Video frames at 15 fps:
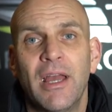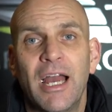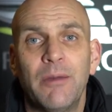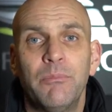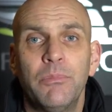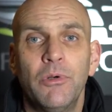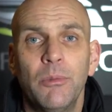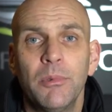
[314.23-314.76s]

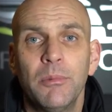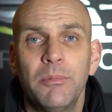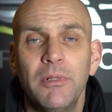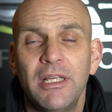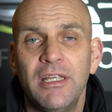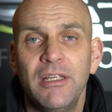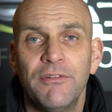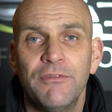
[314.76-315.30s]
and
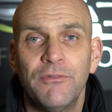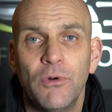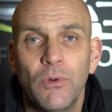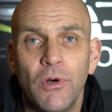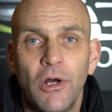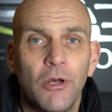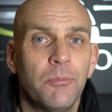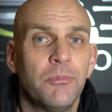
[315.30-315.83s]
probably
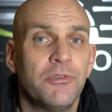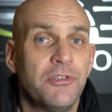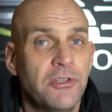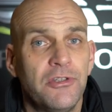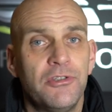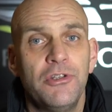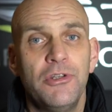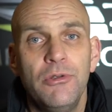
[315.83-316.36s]
for up
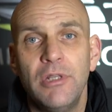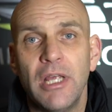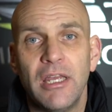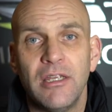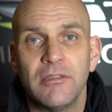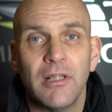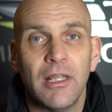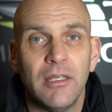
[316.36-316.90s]
to two
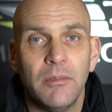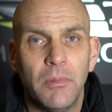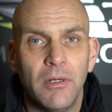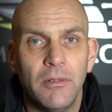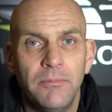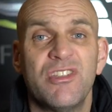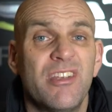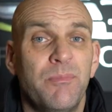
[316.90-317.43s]
days
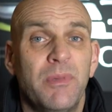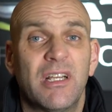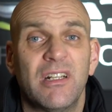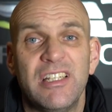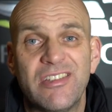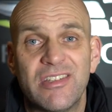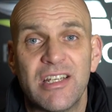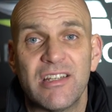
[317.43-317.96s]
labor,
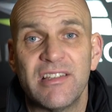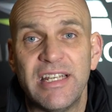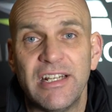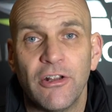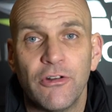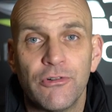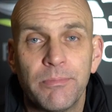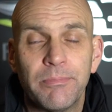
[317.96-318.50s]
typically
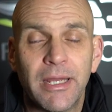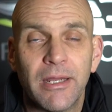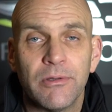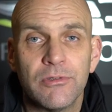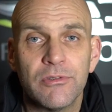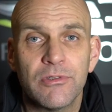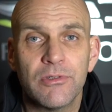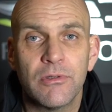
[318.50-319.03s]
1600
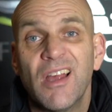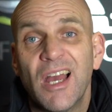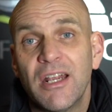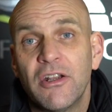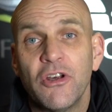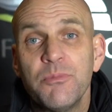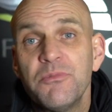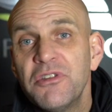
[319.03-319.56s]
pounds,
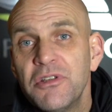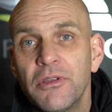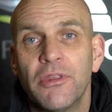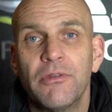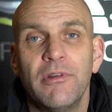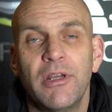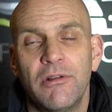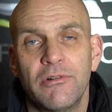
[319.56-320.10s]
and up to
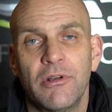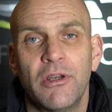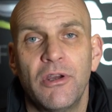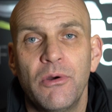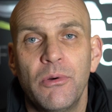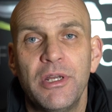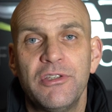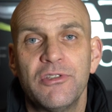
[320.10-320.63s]
300
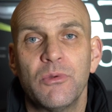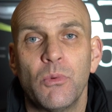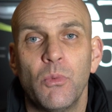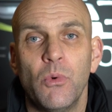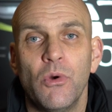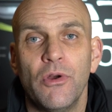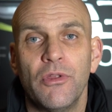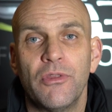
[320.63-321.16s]
quid's
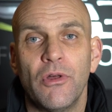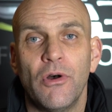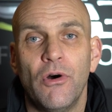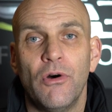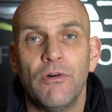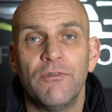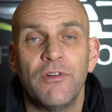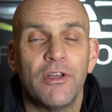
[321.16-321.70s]
worth
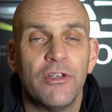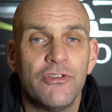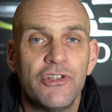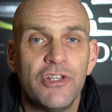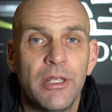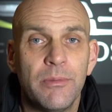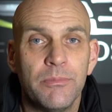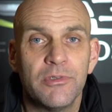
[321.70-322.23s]
of
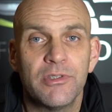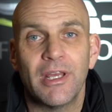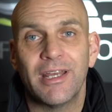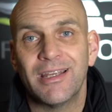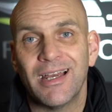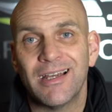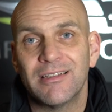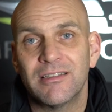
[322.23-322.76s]
shims,
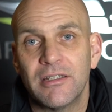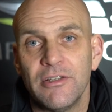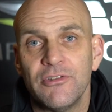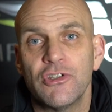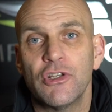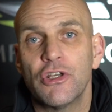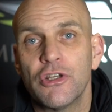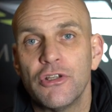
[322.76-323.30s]

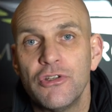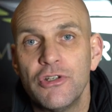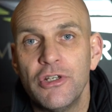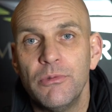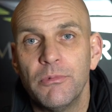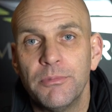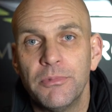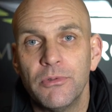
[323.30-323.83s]
gaskets,
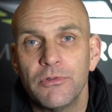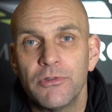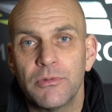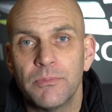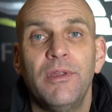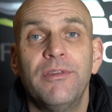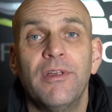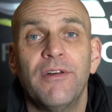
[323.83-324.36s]
consumables.
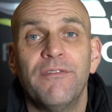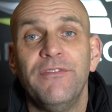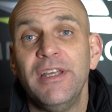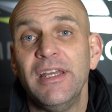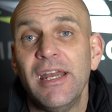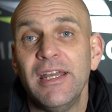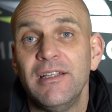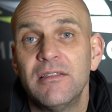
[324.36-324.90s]
With
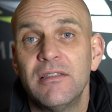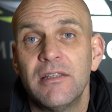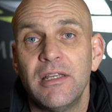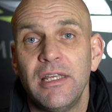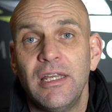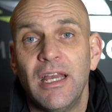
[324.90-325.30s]
VAT,